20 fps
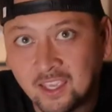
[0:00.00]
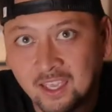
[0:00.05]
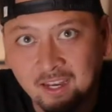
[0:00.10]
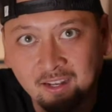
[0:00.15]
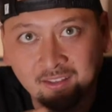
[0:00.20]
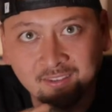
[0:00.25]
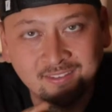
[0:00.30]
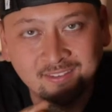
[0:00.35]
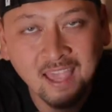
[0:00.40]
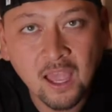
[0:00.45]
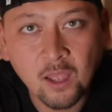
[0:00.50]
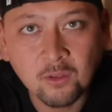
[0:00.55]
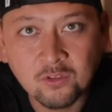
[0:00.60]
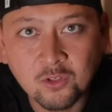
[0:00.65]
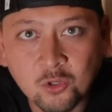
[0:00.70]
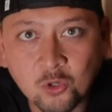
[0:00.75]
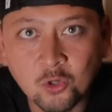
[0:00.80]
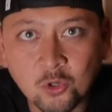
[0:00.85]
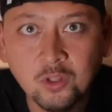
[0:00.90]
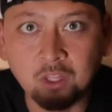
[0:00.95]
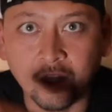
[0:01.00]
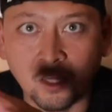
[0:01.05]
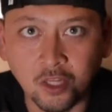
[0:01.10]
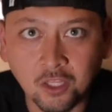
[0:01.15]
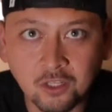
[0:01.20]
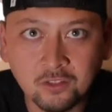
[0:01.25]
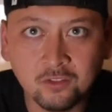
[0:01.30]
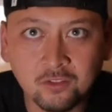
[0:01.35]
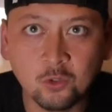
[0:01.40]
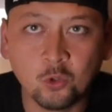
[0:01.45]
and it sounds cool, it
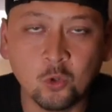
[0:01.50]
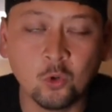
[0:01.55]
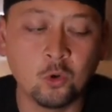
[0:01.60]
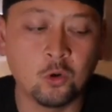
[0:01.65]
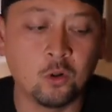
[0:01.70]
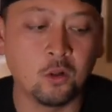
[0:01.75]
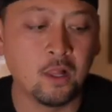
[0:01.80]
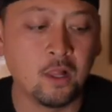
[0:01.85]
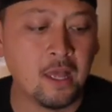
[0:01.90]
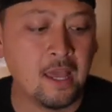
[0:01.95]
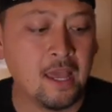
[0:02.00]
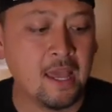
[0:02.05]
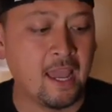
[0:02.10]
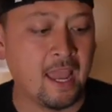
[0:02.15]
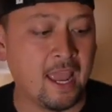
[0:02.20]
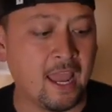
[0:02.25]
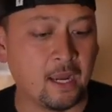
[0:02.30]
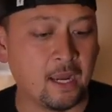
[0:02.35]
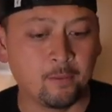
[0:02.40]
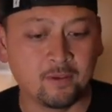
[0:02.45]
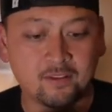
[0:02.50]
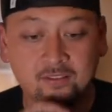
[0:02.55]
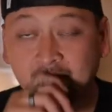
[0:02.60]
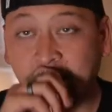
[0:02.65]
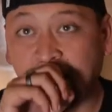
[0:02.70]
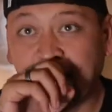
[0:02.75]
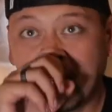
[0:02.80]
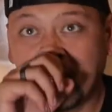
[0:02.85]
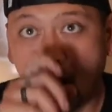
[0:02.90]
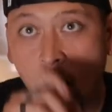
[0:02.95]
looks cool, and I'm
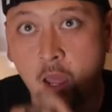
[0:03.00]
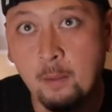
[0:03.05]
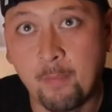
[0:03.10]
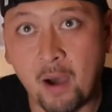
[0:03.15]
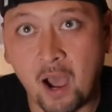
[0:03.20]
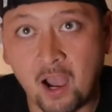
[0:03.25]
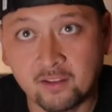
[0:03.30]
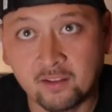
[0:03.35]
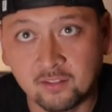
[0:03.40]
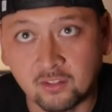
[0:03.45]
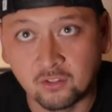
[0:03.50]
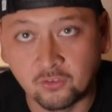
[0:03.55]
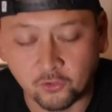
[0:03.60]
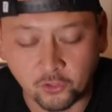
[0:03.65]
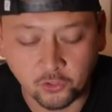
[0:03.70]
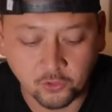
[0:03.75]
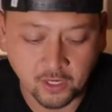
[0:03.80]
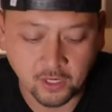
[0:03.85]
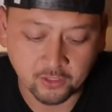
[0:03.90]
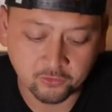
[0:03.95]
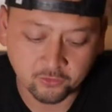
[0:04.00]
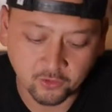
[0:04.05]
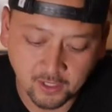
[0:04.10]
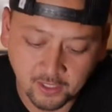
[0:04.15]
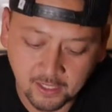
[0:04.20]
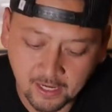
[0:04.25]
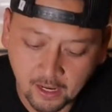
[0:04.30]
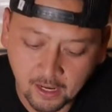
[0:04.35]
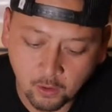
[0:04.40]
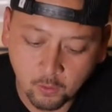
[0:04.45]
excited to unbox this for you guys
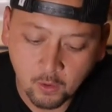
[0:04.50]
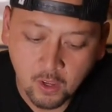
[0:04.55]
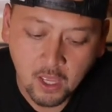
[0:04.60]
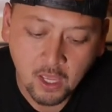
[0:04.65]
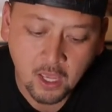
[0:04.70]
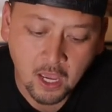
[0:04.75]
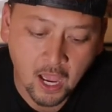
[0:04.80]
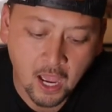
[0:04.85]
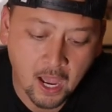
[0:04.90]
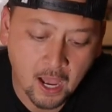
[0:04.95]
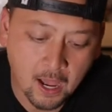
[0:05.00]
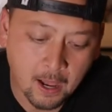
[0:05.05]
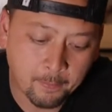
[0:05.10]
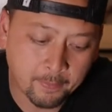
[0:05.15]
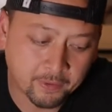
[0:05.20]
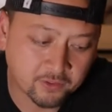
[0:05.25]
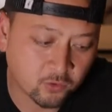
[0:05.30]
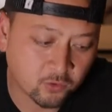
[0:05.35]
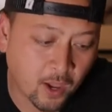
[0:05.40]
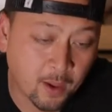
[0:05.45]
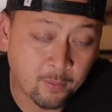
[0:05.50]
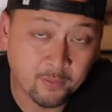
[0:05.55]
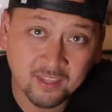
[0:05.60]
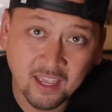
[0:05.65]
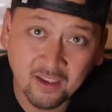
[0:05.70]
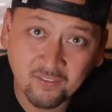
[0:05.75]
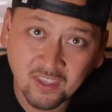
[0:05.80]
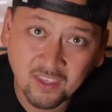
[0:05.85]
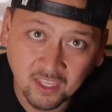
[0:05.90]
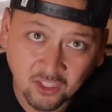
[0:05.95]
right now. So I was
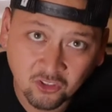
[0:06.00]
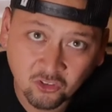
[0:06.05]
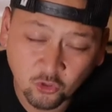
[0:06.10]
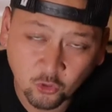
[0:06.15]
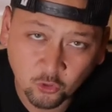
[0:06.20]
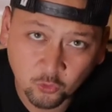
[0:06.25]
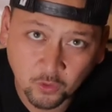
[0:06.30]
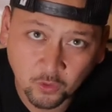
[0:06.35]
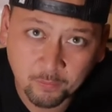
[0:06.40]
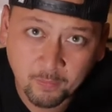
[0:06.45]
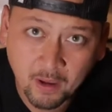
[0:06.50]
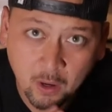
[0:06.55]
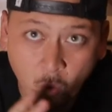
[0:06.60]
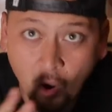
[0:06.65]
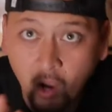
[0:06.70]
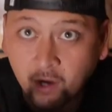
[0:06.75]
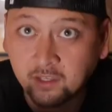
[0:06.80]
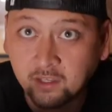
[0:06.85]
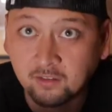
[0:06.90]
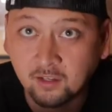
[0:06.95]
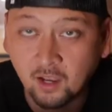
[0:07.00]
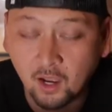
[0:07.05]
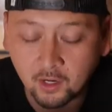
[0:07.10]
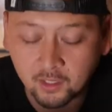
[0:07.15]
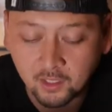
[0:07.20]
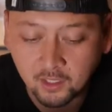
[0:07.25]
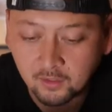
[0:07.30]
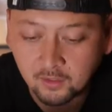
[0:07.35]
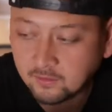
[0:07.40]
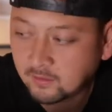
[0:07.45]
having issues with my
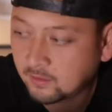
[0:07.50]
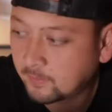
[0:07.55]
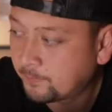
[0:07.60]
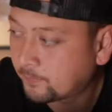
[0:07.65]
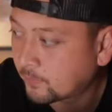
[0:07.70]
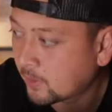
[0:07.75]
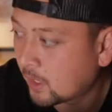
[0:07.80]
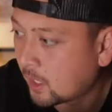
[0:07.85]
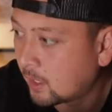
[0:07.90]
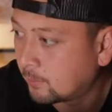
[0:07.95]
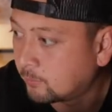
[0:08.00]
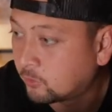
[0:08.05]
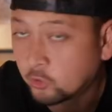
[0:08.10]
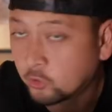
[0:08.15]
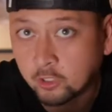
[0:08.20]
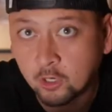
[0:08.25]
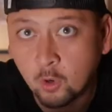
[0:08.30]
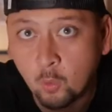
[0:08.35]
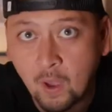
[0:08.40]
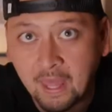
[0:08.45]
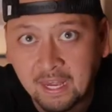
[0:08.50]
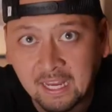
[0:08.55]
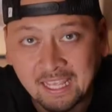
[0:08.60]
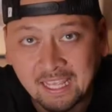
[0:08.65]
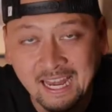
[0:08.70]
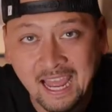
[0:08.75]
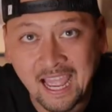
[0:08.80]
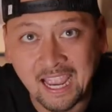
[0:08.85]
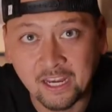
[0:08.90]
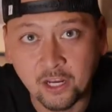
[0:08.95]
walkie-talkies during a wedding
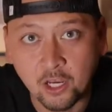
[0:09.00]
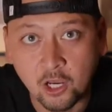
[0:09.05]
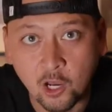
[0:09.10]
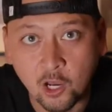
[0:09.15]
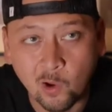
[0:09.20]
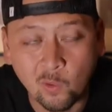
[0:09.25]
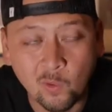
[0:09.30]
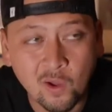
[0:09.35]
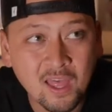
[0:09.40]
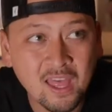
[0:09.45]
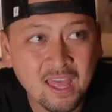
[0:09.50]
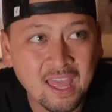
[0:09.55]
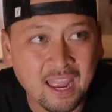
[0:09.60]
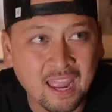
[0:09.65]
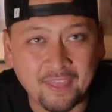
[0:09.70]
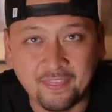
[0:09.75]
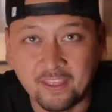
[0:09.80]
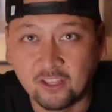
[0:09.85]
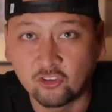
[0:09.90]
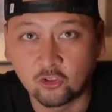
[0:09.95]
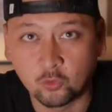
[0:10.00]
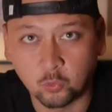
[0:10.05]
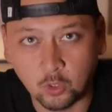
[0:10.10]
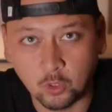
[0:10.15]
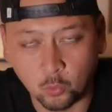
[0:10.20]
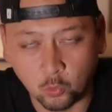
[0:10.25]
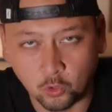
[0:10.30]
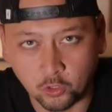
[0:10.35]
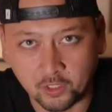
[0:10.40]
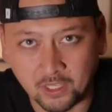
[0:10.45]
in Idaho, and they just
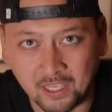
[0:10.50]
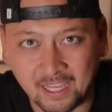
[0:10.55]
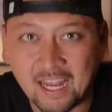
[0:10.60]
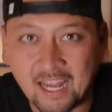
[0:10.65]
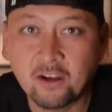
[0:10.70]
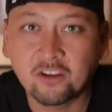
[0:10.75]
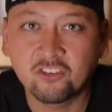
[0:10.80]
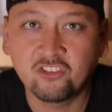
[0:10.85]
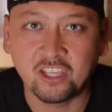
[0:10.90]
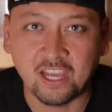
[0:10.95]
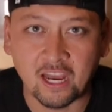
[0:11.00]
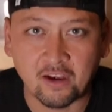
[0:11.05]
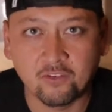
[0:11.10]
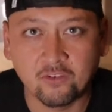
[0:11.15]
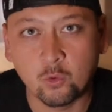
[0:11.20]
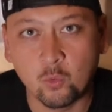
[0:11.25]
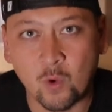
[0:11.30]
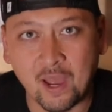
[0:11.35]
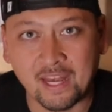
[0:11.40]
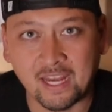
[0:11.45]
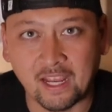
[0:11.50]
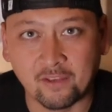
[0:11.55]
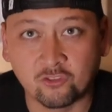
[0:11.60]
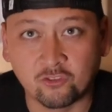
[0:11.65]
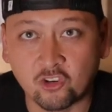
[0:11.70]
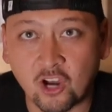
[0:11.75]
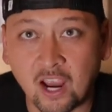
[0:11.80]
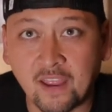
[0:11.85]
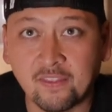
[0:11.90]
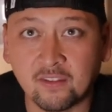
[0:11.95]
weren't working. And actually every wedding I've
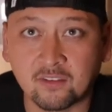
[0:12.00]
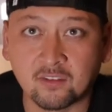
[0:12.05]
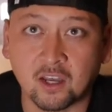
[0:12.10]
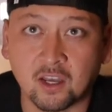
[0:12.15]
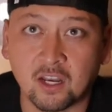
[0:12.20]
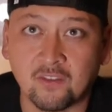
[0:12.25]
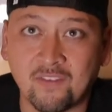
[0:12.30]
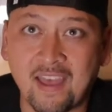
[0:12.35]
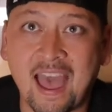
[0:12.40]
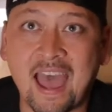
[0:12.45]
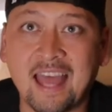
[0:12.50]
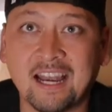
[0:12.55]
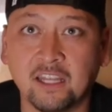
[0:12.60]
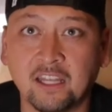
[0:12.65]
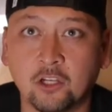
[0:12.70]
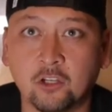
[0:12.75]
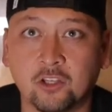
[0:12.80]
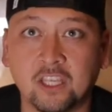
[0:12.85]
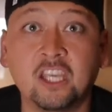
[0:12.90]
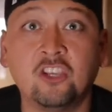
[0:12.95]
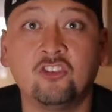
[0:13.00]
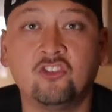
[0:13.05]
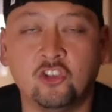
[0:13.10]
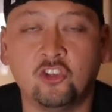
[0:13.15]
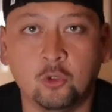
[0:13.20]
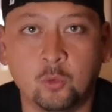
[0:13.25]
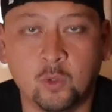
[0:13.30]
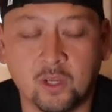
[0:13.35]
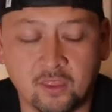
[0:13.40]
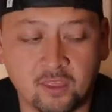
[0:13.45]
tried this on, I've had a little
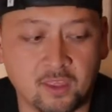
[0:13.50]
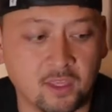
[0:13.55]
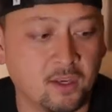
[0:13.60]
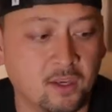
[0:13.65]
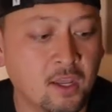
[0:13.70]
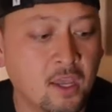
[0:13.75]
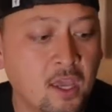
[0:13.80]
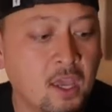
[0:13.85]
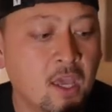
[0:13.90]
issue with it.